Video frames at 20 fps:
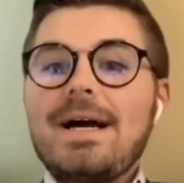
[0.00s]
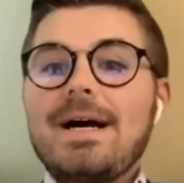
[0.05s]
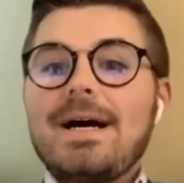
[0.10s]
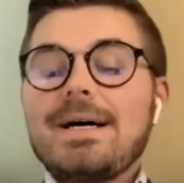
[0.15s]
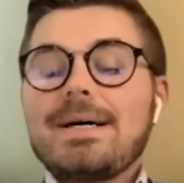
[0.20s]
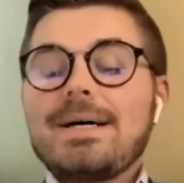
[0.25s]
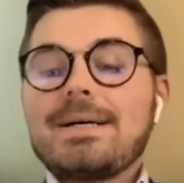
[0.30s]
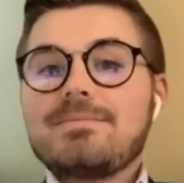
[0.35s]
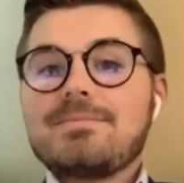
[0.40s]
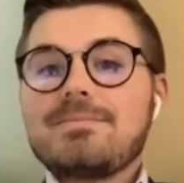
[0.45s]

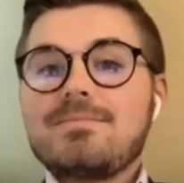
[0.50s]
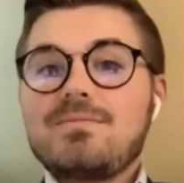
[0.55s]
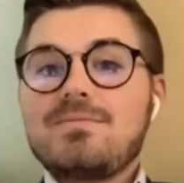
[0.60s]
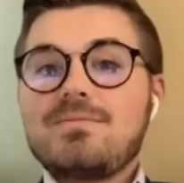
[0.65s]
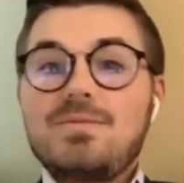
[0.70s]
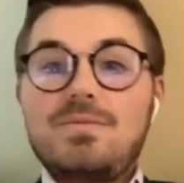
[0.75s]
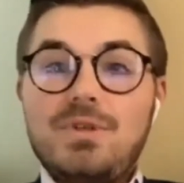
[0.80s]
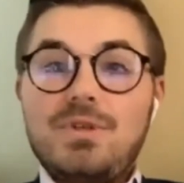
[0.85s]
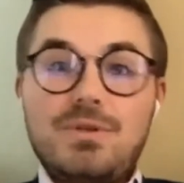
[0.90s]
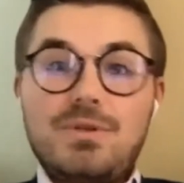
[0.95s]
Um,
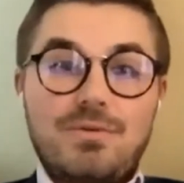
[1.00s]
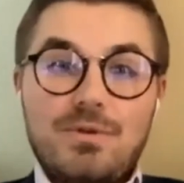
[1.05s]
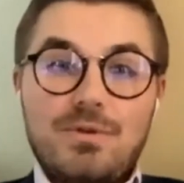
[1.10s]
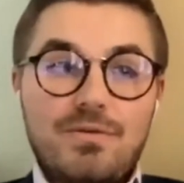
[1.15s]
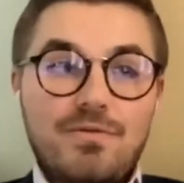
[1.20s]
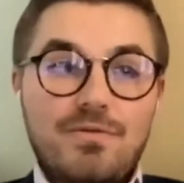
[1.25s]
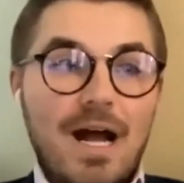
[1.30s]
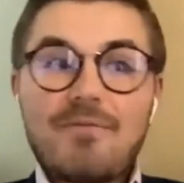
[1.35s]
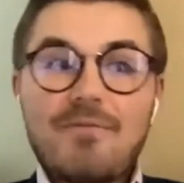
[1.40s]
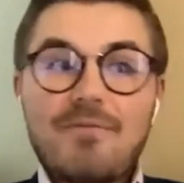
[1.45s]
you,
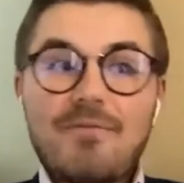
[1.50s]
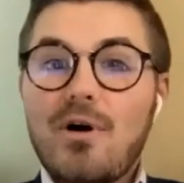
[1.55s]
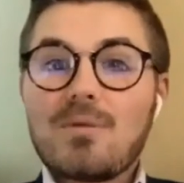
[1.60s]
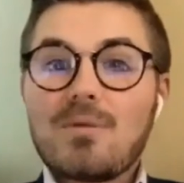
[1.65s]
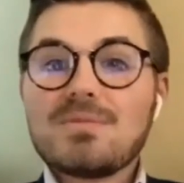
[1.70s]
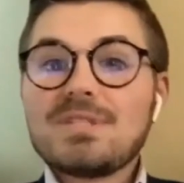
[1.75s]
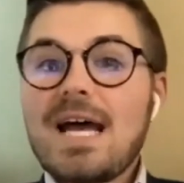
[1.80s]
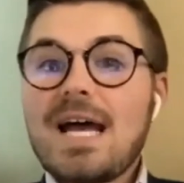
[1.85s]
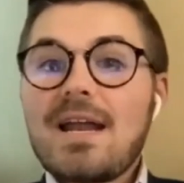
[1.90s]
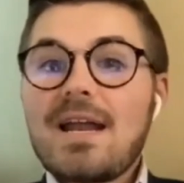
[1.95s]
have got
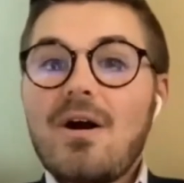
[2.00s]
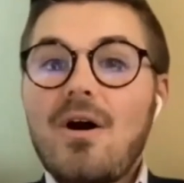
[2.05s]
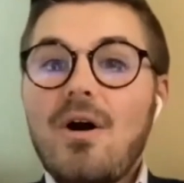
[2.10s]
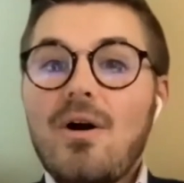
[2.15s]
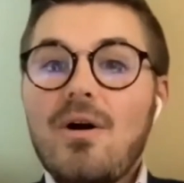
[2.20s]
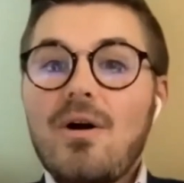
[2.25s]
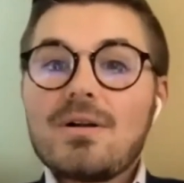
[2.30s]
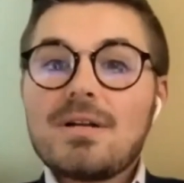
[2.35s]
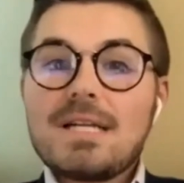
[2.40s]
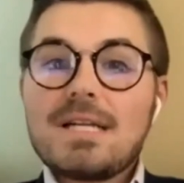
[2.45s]
firms that
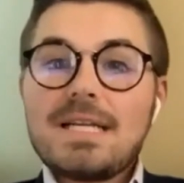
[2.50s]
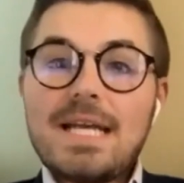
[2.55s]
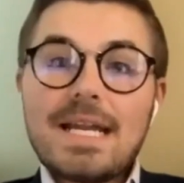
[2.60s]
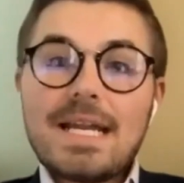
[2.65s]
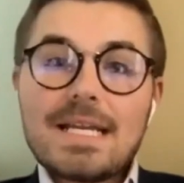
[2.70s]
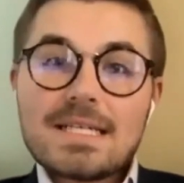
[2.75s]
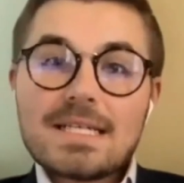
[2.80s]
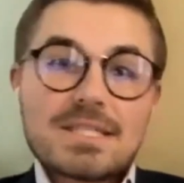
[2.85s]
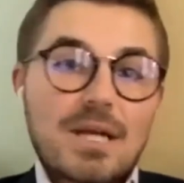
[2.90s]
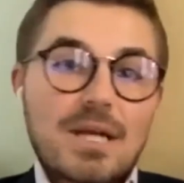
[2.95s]
are
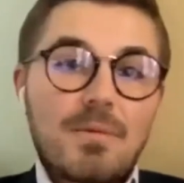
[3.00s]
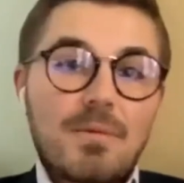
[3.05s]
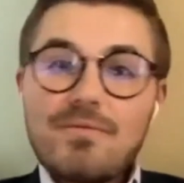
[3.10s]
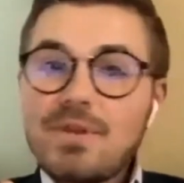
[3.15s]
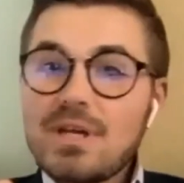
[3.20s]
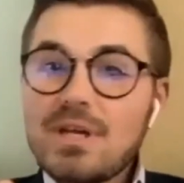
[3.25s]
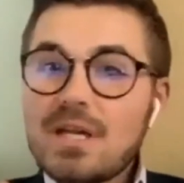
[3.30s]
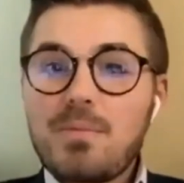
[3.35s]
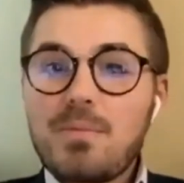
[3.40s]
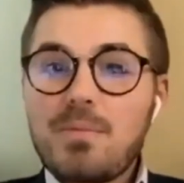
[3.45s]
getting some
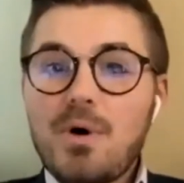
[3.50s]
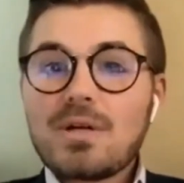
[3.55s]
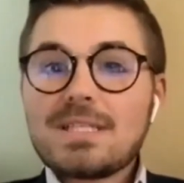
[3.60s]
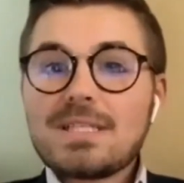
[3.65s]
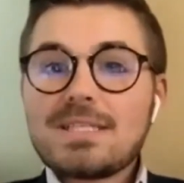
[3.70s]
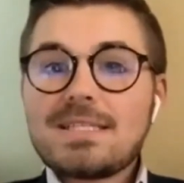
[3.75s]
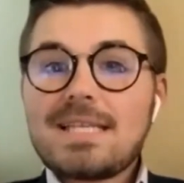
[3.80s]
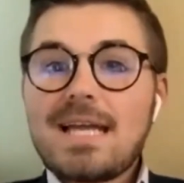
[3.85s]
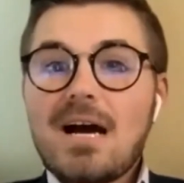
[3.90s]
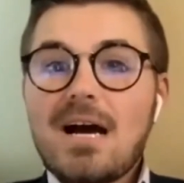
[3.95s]
of the
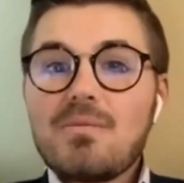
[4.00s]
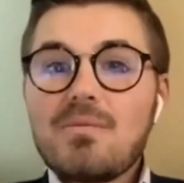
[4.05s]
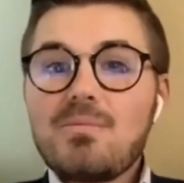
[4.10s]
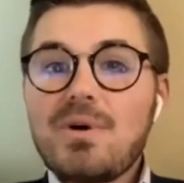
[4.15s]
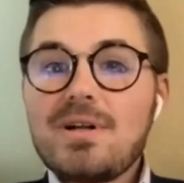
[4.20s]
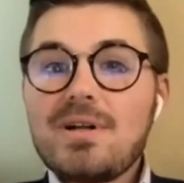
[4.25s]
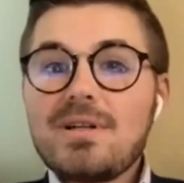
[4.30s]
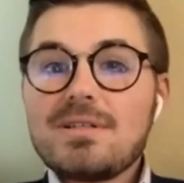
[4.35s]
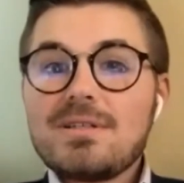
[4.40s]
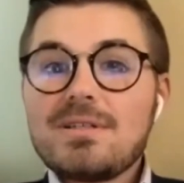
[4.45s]
components down,
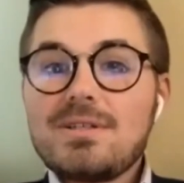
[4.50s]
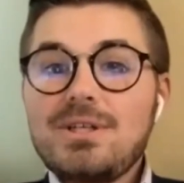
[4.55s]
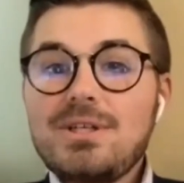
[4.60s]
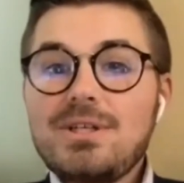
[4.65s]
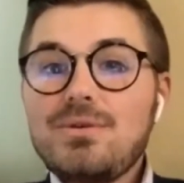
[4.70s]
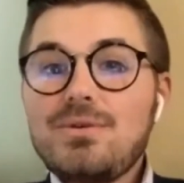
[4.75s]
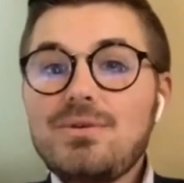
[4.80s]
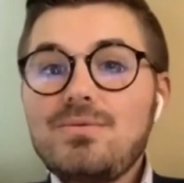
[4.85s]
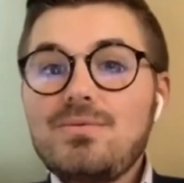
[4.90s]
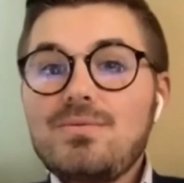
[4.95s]
but
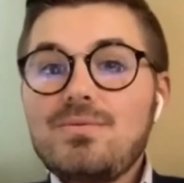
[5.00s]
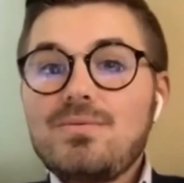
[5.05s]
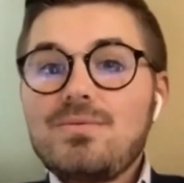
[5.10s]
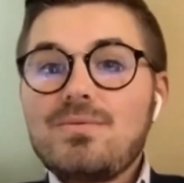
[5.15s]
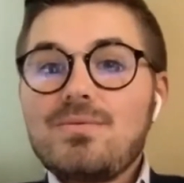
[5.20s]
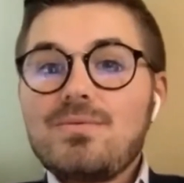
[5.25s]
you